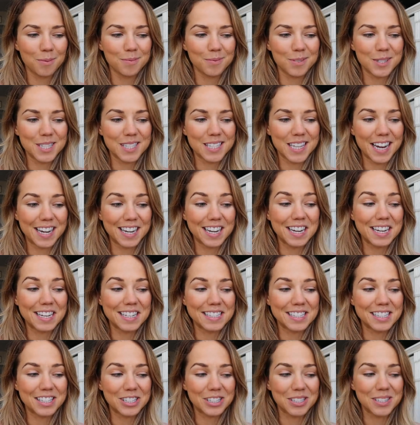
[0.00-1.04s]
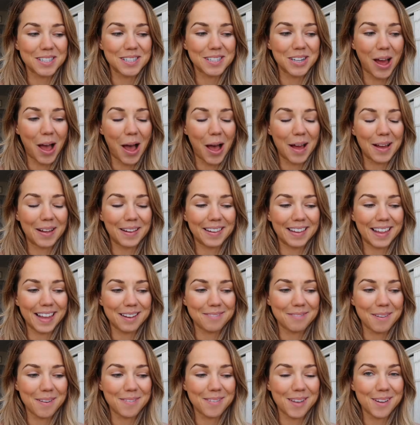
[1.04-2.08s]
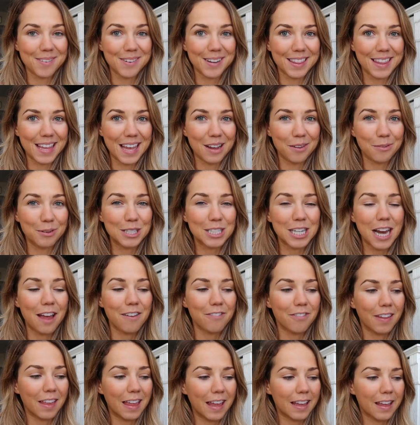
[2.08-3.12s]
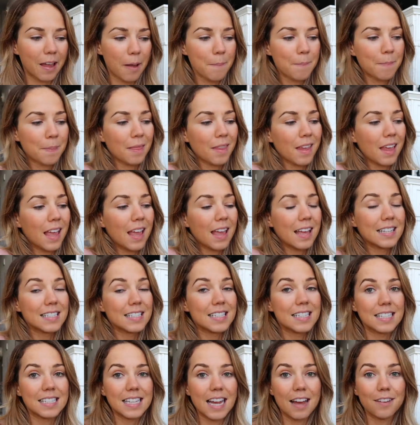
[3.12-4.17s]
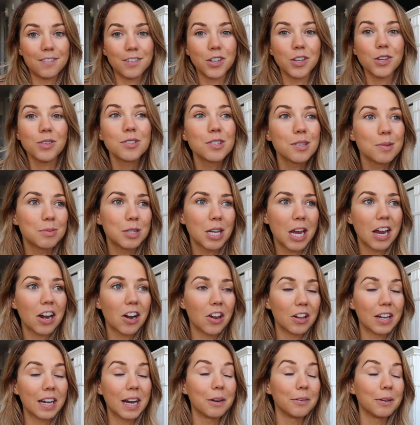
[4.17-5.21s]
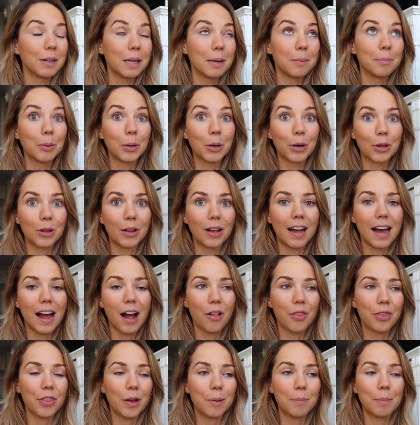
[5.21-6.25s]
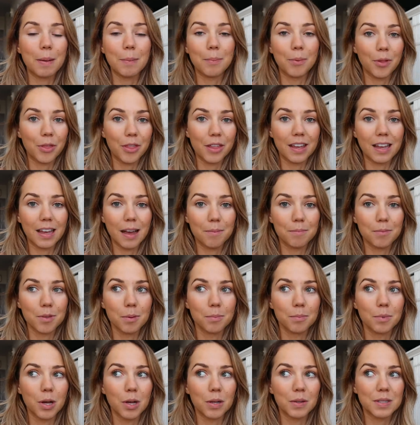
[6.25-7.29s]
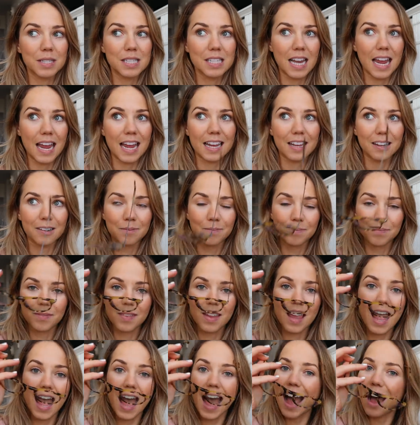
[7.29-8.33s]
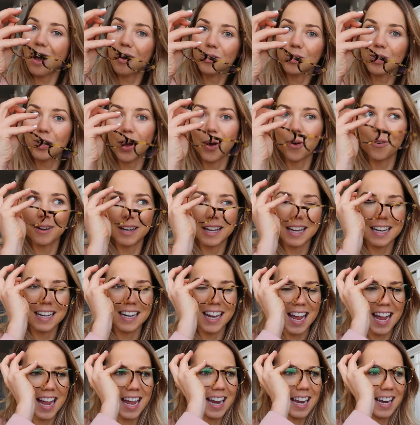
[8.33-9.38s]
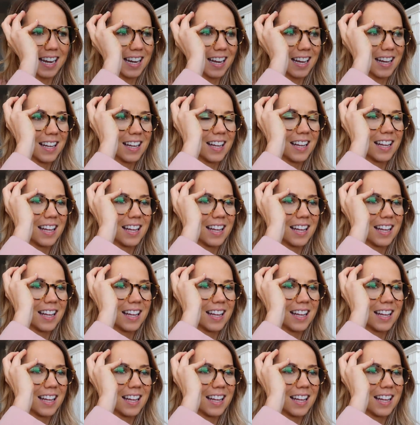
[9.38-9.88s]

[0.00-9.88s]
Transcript: presenting is just not like my favorite thing, which I feel like since I have a YouTube channel and I really put a lot out there, people think I'm the most like outgoing and